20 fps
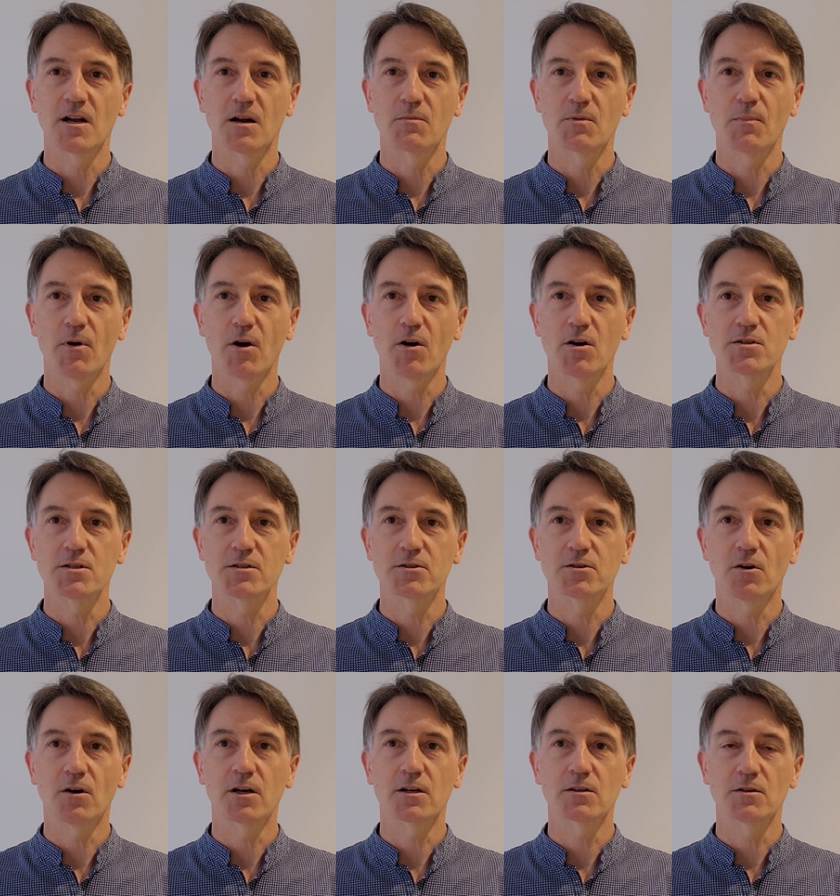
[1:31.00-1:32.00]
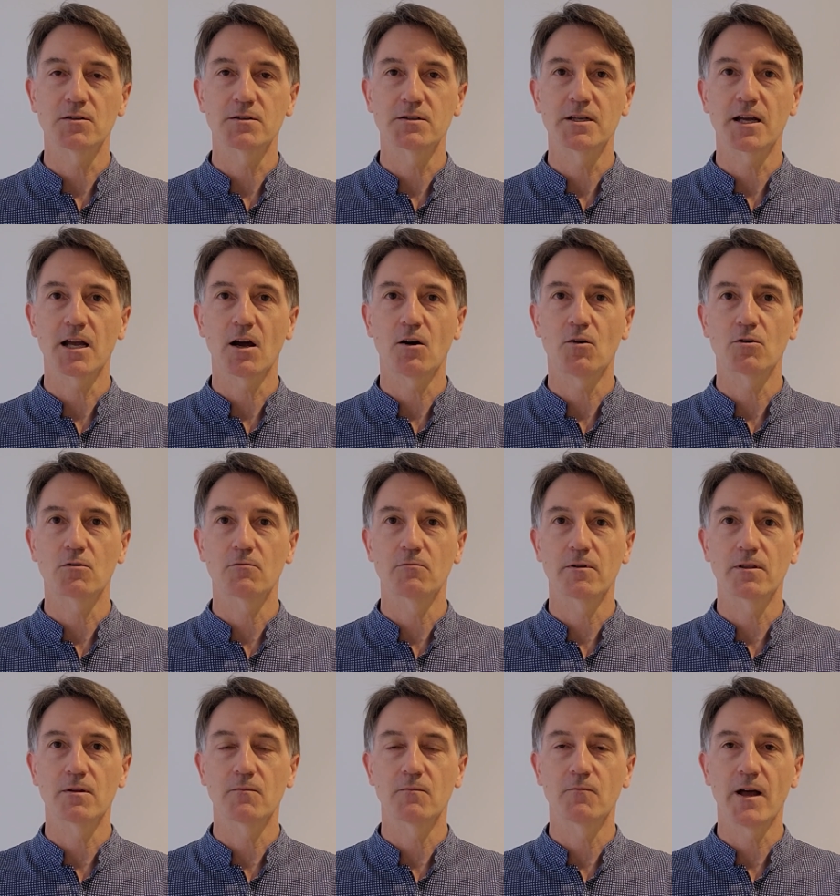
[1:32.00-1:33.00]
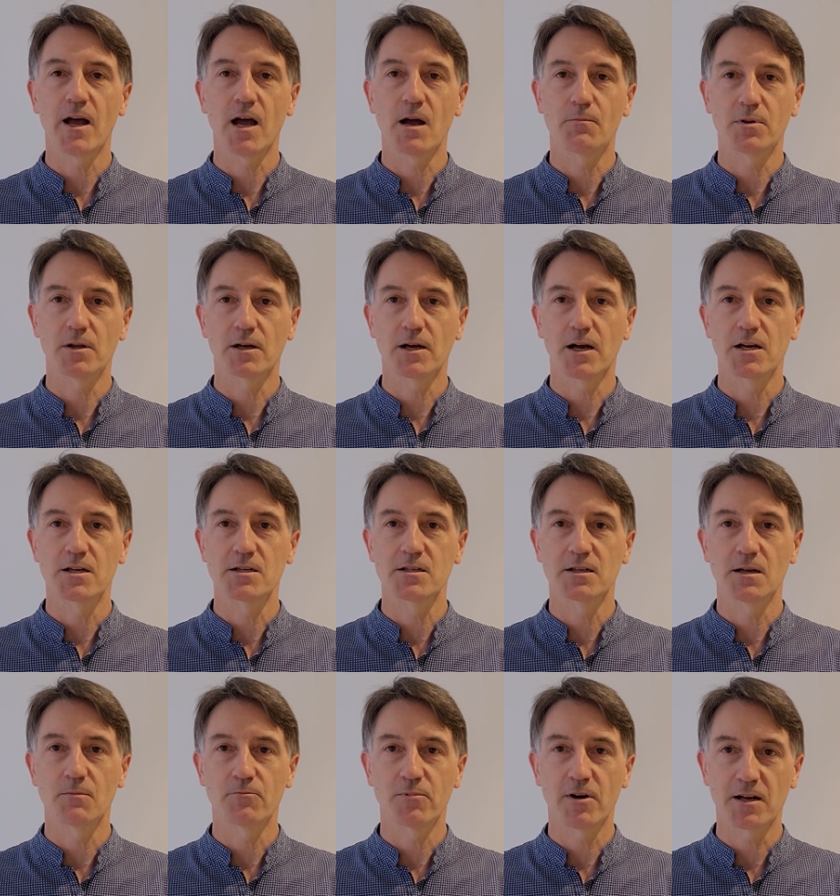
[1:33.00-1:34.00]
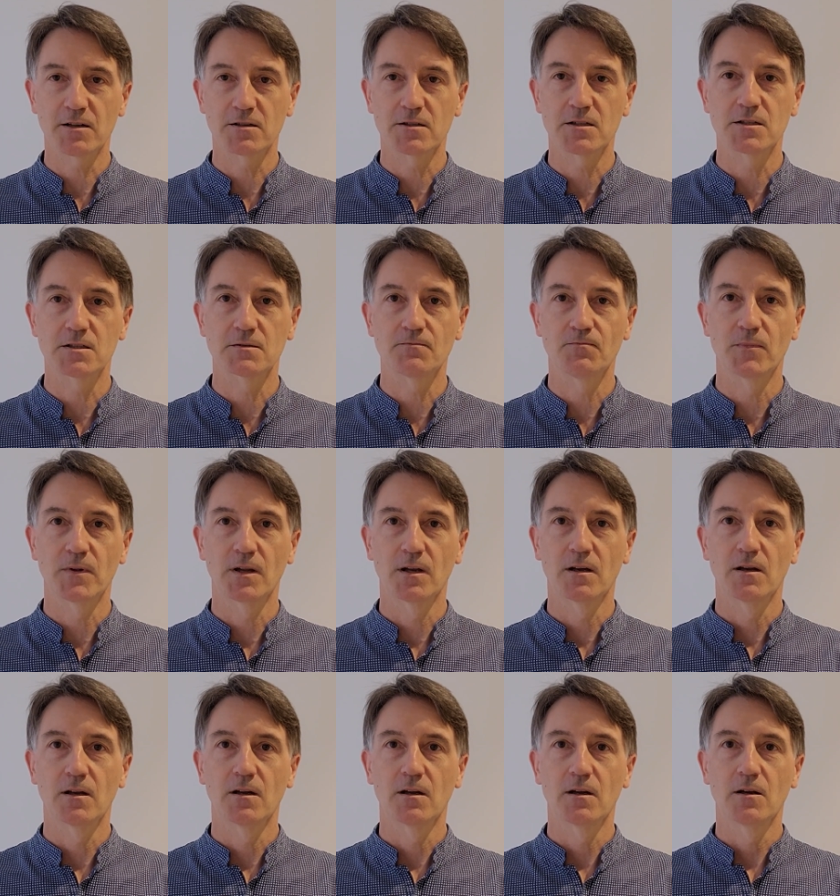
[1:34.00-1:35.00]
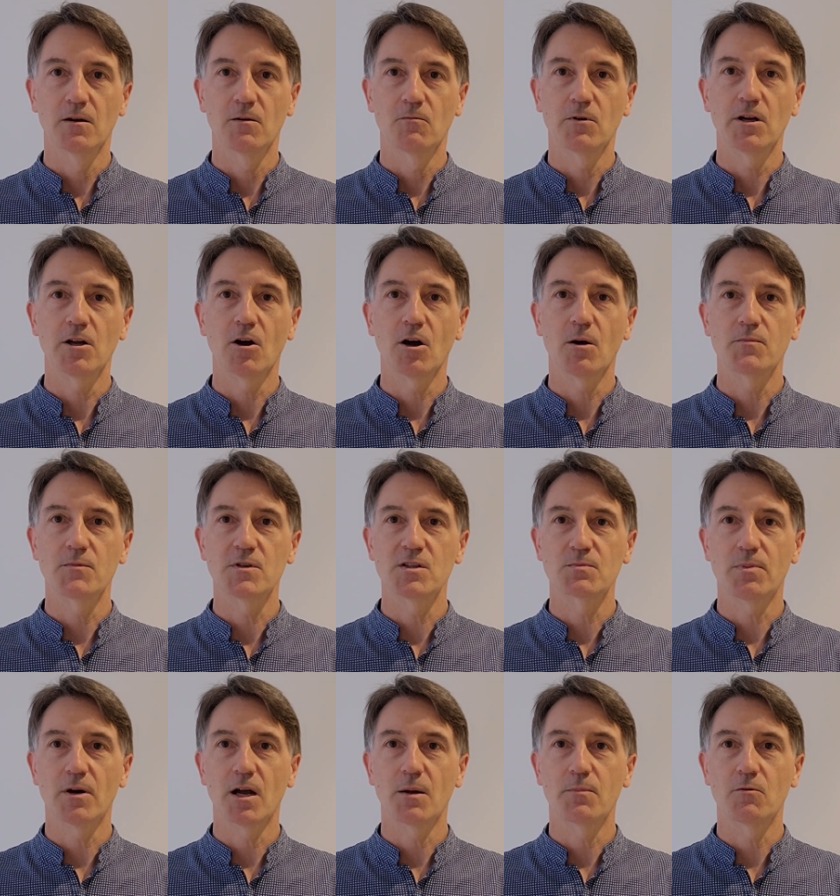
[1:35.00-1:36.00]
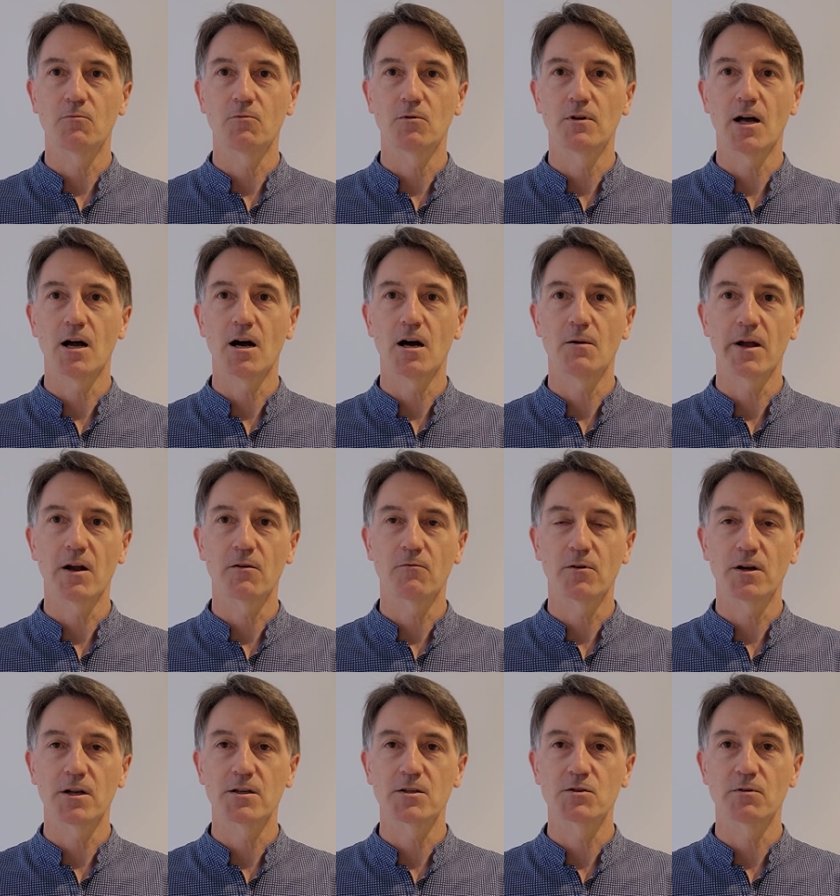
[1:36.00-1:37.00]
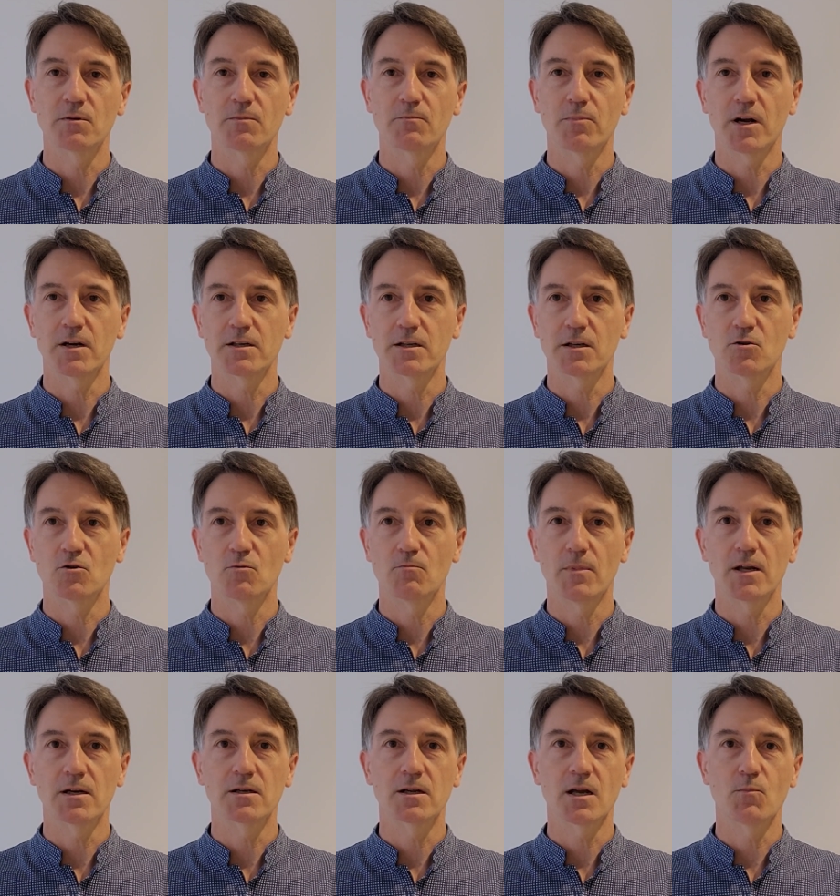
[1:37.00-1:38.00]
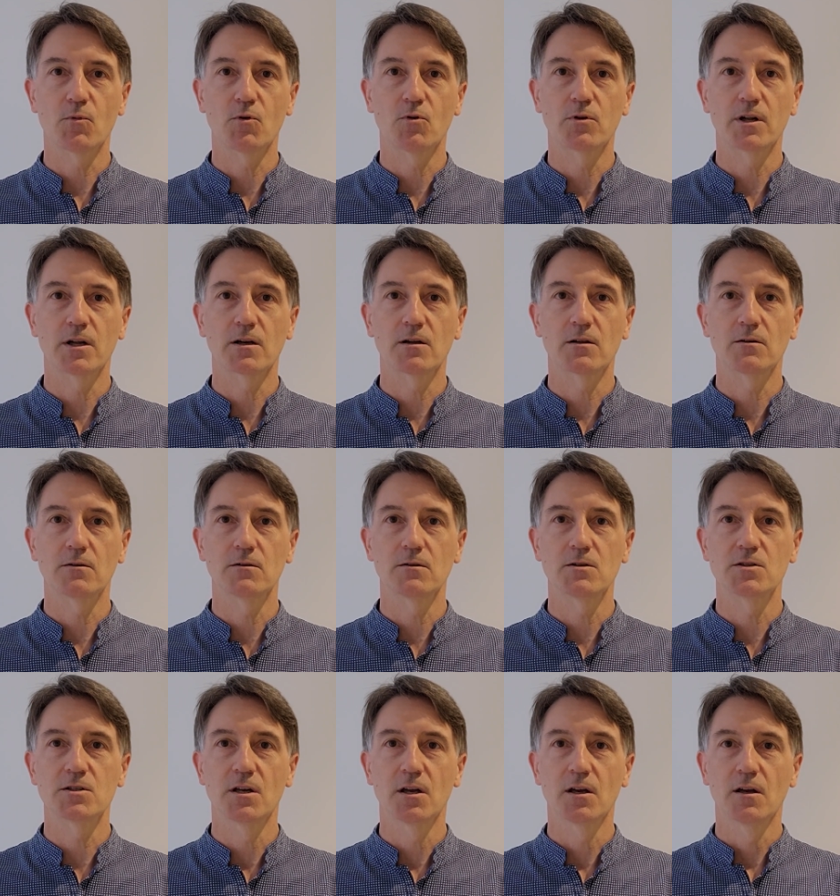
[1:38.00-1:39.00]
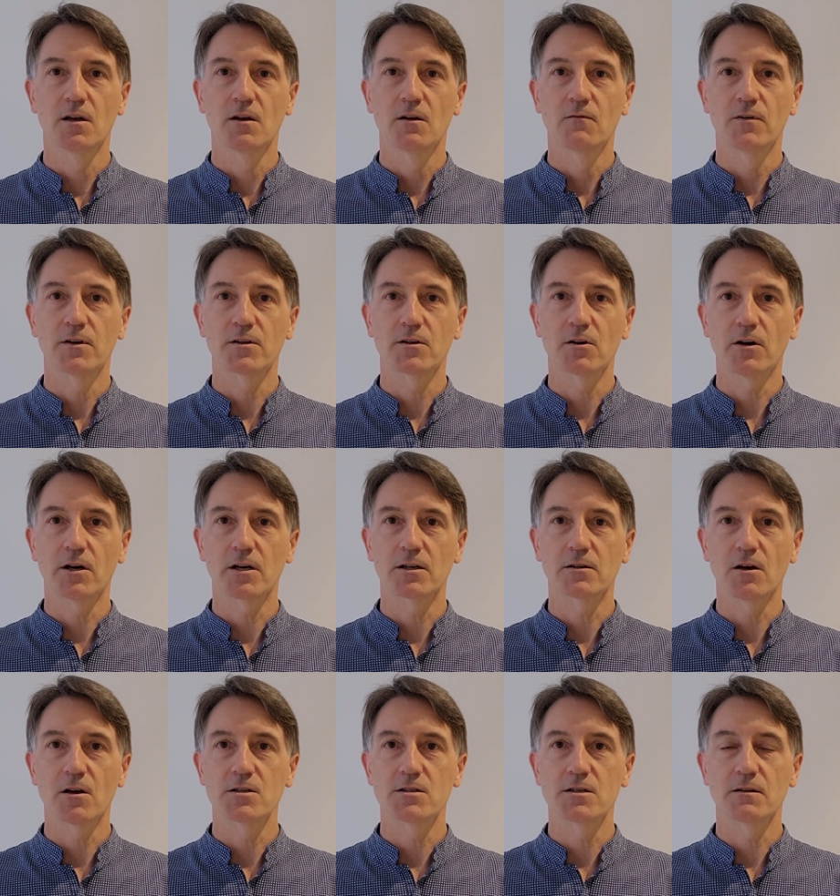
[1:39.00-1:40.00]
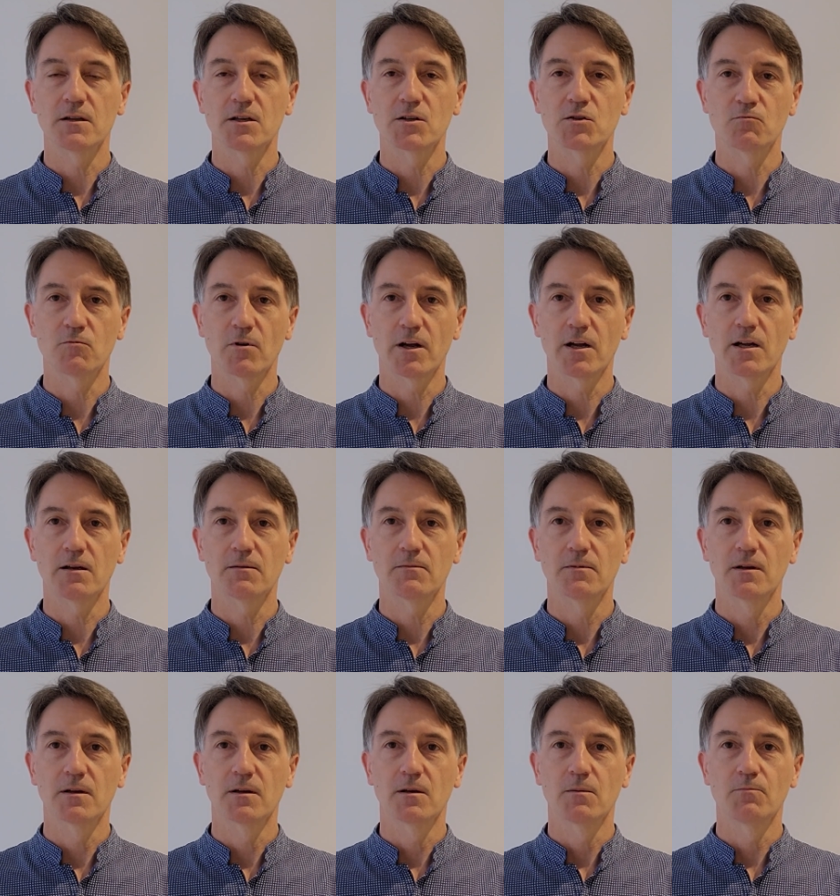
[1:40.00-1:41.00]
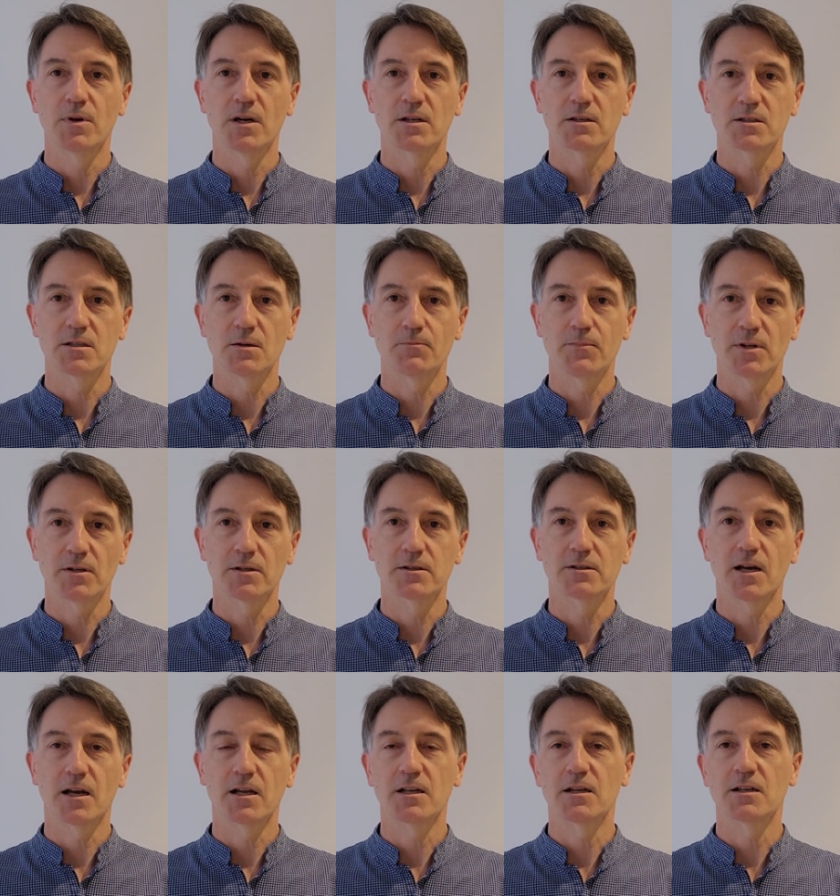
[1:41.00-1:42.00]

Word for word: and propose a diagnostic algorithm for application in practice. We hope this paper will arm our readers with practical Monday morning clues for diagnosing this rare but debilitating